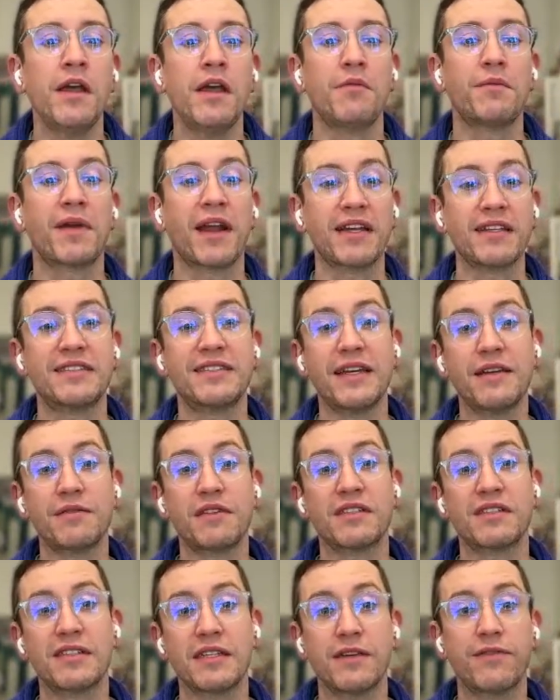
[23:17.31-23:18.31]
When I set
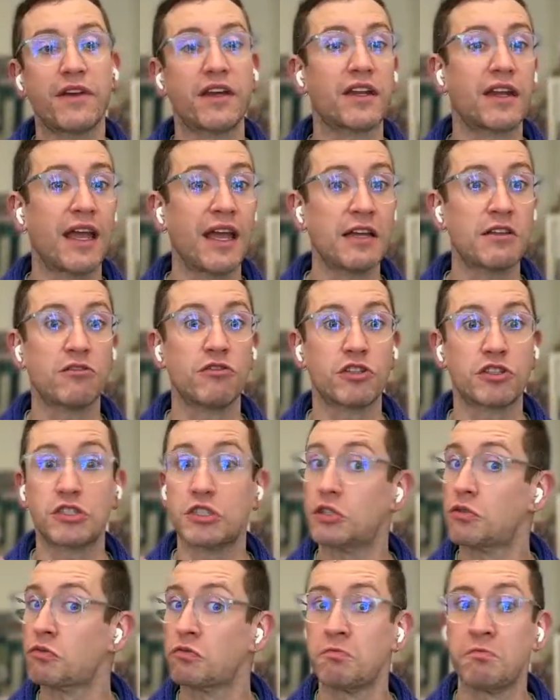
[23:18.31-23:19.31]
the sleeve in, it looked
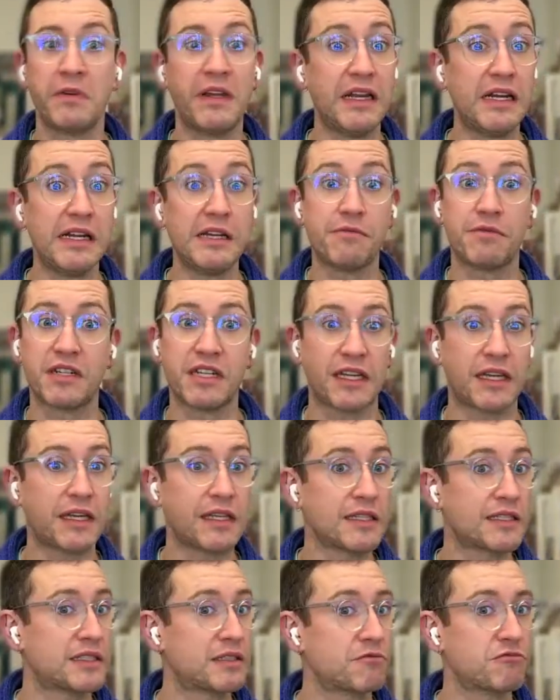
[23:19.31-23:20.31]
really
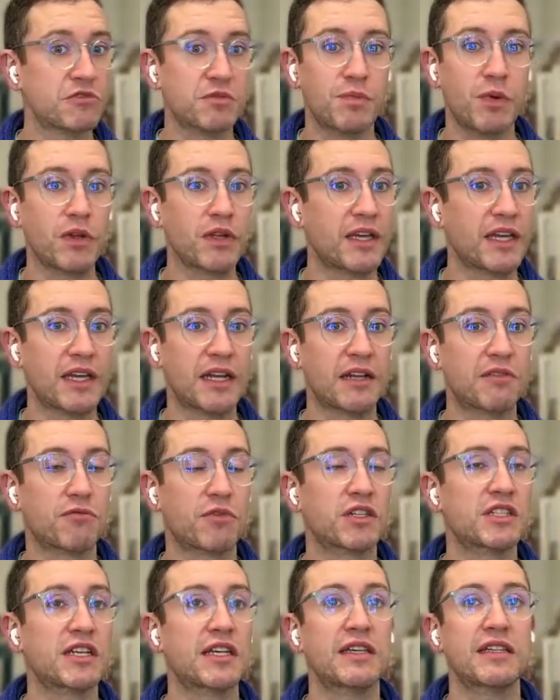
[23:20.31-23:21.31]
ridiculous and was pulling it in
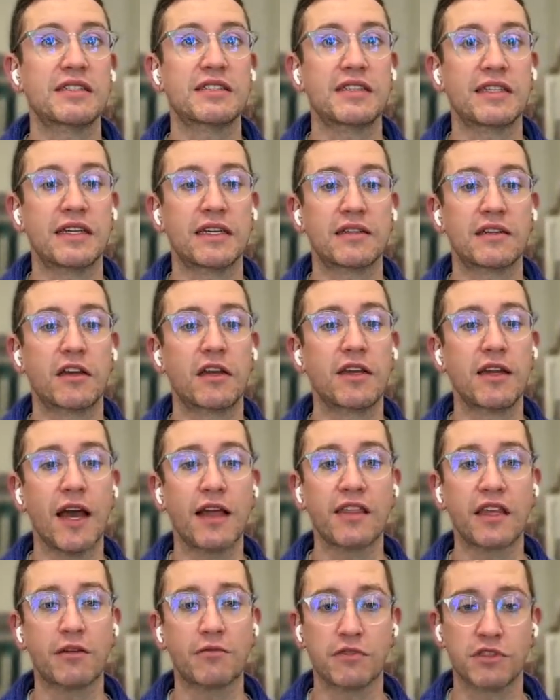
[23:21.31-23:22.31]
ridiculously, and
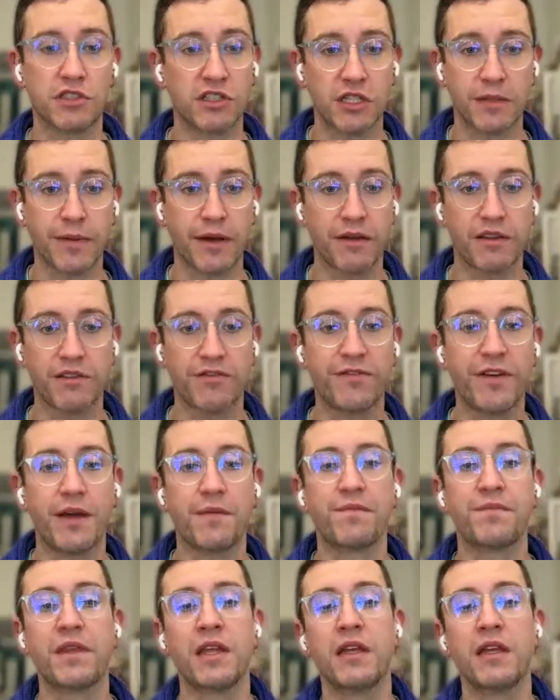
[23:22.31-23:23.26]
nothing was good about the fit.